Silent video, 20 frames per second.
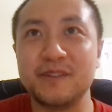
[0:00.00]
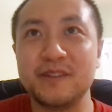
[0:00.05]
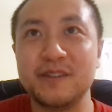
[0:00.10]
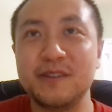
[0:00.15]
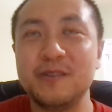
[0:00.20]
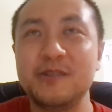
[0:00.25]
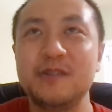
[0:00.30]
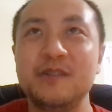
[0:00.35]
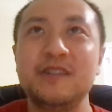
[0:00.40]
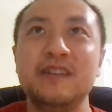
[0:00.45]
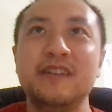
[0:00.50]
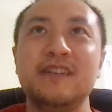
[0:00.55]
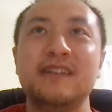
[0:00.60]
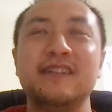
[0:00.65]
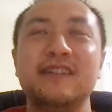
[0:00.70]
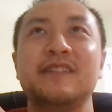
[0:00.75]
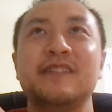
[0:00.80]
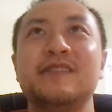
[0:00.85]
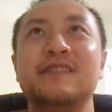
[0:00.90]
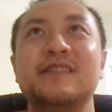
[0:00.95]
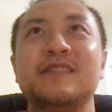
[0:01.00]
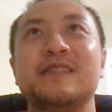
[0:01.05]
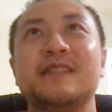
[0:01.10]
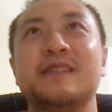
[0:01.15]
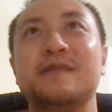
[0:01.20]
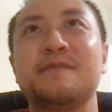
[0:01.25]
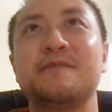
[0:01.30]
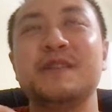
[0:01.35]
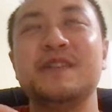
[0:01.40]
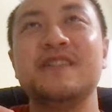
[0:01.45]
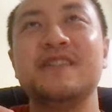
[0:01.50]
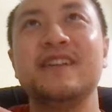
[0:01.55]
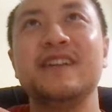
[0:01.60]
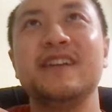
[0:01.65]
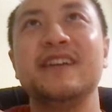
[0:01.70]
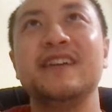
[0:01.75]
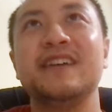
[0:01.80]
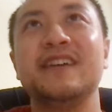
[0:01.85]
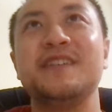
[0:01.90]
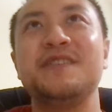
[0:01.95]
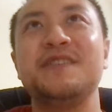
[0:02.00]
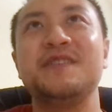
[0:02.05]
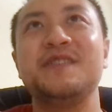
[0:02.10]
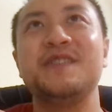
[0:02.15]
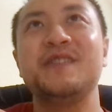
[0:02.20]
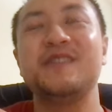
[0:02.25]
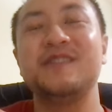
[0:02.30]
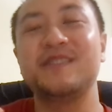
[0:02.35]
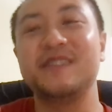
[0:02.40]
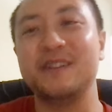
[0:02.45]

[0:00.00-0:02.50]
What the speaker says: because machine learning engineers,